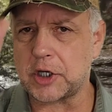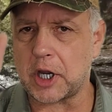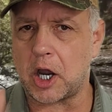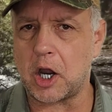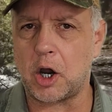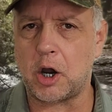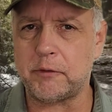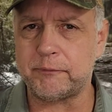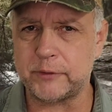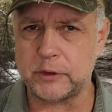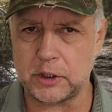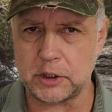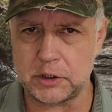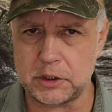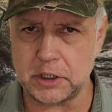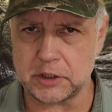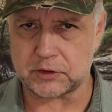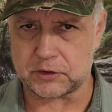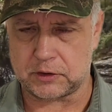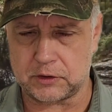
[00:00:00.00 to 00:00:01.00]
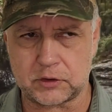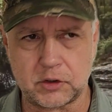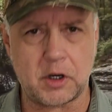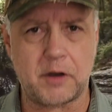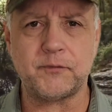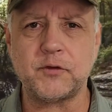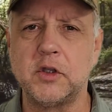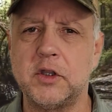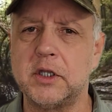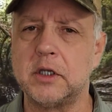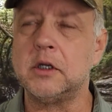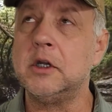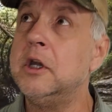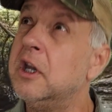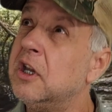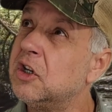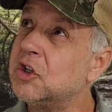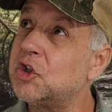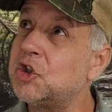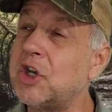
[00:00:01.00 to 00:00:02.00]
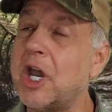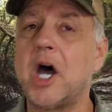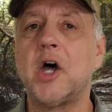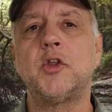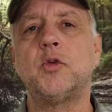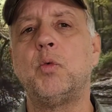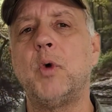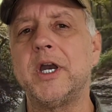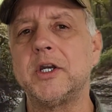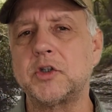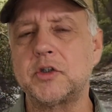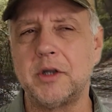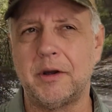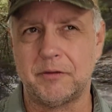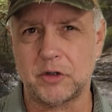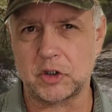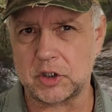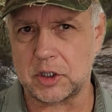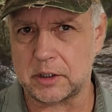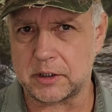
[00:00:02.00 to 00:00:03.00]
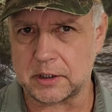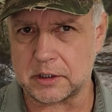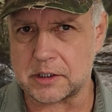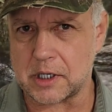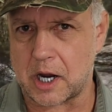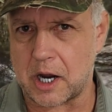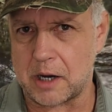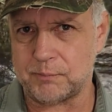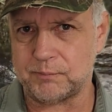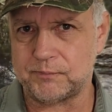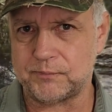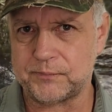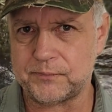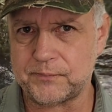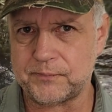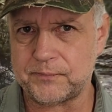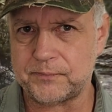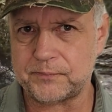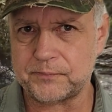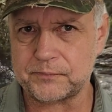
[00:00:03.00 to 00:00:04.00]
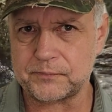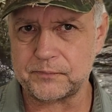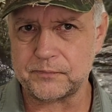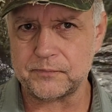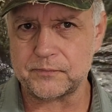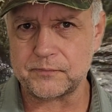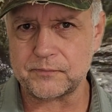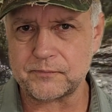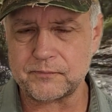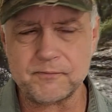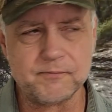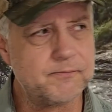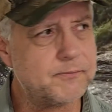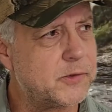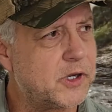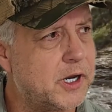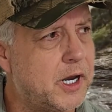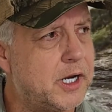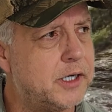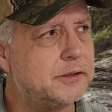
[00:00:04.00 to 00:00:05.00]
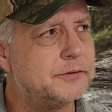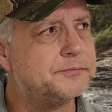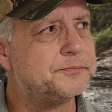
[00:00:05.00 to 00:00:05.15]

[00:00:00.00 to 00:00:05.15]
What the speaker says: off in the distance, off to the southwest of us at the time. Okay?